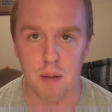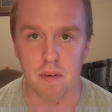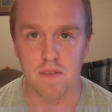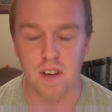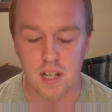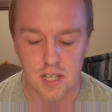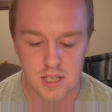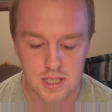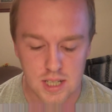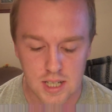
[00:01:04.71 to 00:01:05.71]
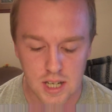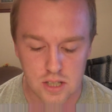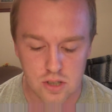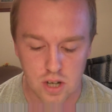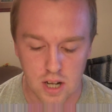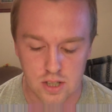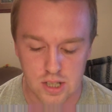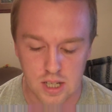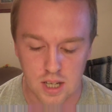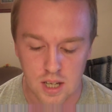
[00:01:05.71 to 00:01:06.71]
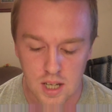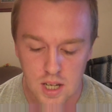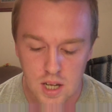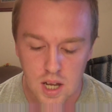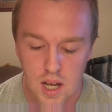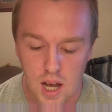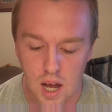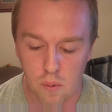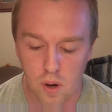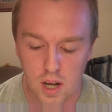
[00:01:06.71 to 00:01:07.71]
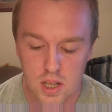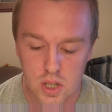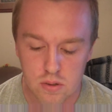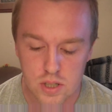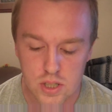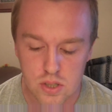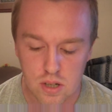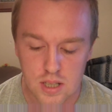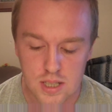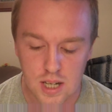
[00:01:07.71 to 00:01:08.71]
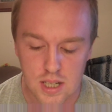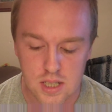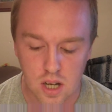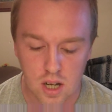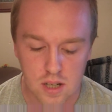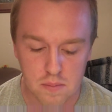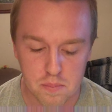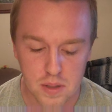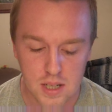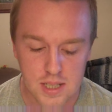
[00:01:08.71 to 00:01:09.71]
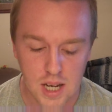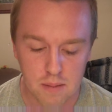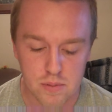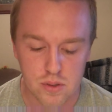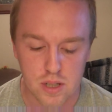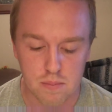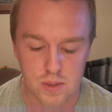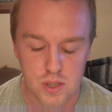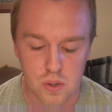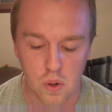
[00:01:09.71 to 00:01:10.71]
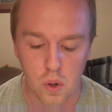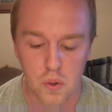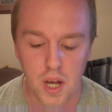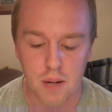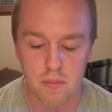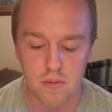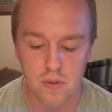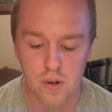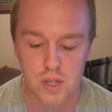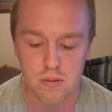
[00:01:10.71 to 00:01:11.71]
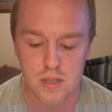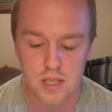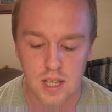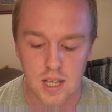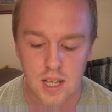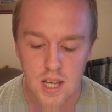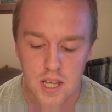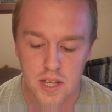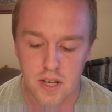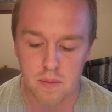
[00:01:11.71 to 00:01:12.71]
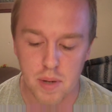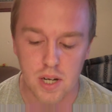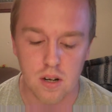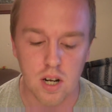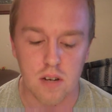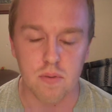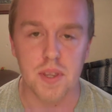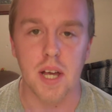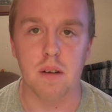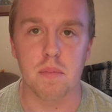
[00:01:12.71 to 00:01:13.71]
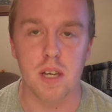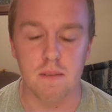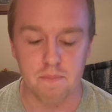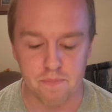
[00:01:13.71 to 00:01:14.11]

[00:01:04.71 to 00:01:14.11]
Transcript: I'm a fucking teenage tragedy. I walk lonely streets and I talk big time dreams, so hold on before you see that you're better off without me.